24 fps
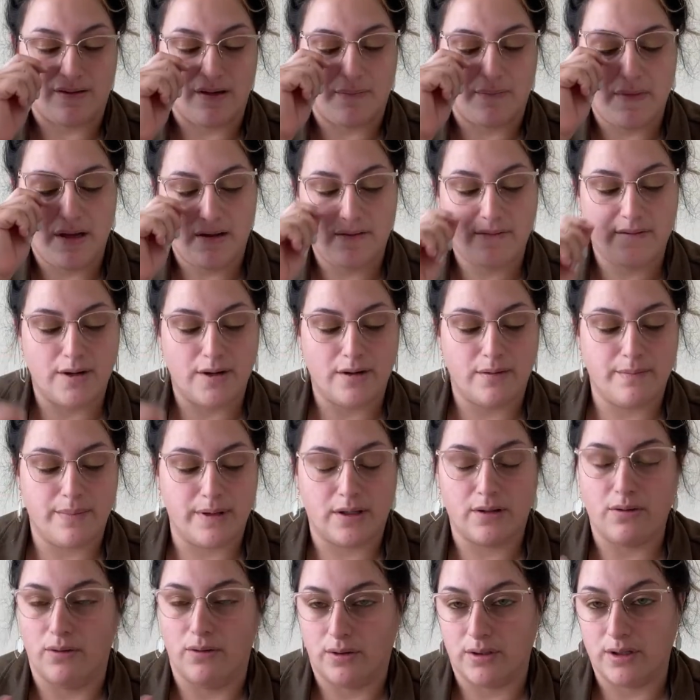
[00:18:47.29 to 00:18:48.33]
I'm not a very
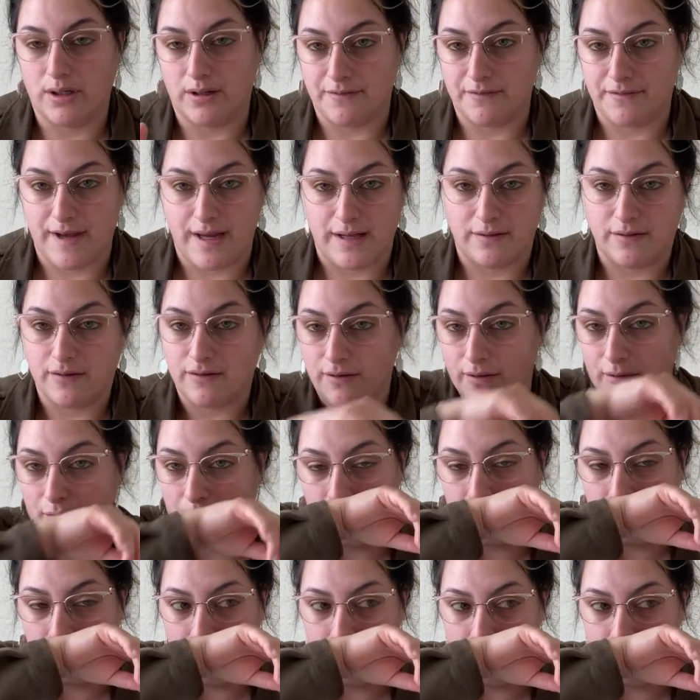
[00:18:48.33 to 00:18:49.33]
big coconut fan, so